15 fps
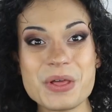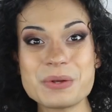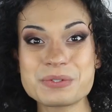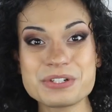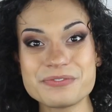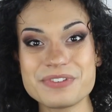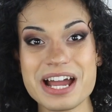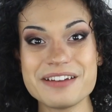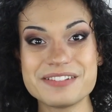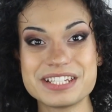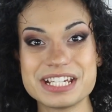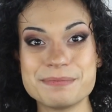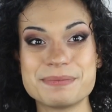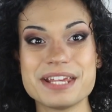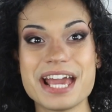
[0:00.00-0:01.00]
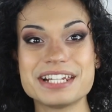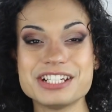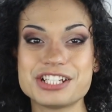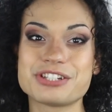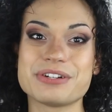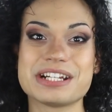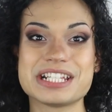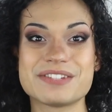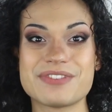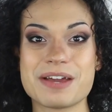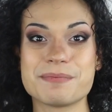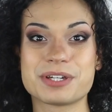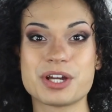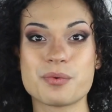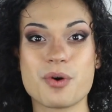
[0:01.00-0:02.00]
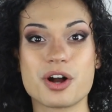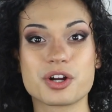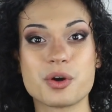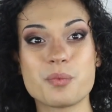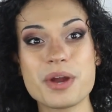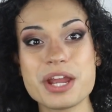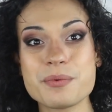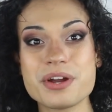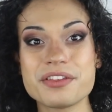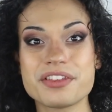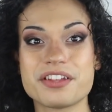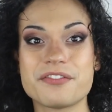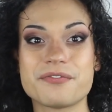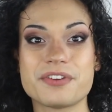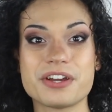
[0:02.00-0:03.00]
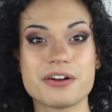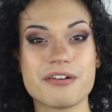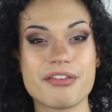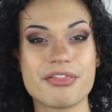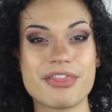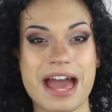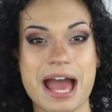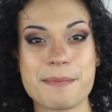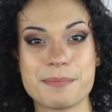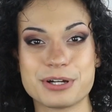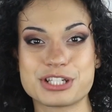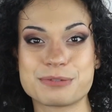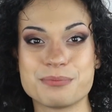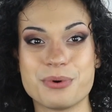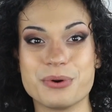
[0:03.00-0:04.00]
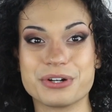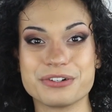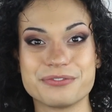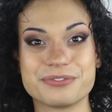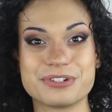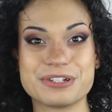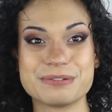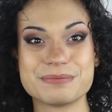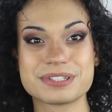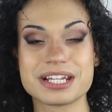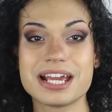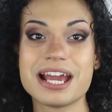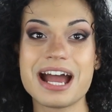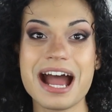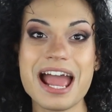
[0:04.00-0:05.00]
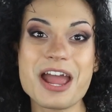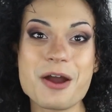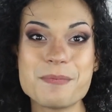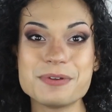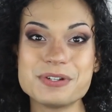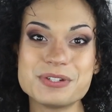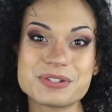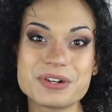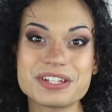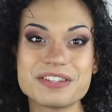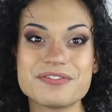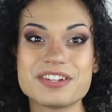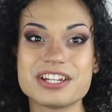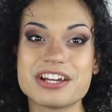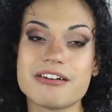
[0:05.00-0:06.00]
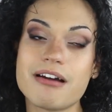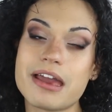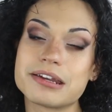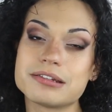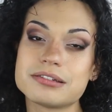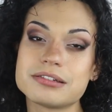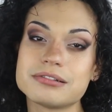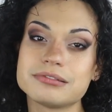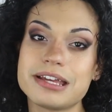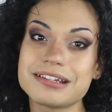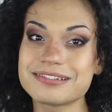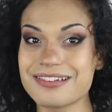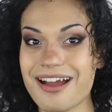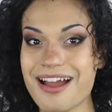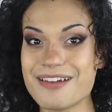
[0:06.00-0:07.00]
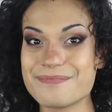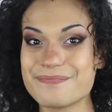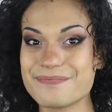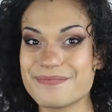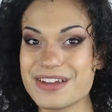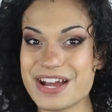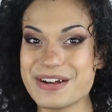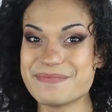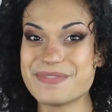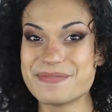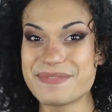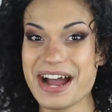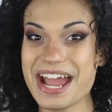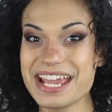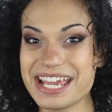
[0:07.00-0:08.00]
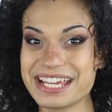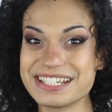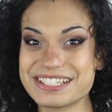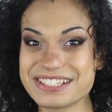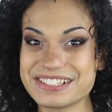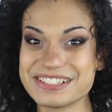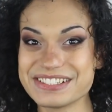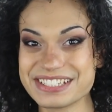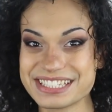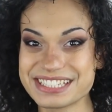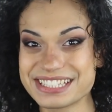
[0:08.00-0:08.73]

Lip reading: Those are 5 tips any trans femme can walk away with and feel that much more affirmed. I hope you enjoy the video, and until next time, bye-bye, angels.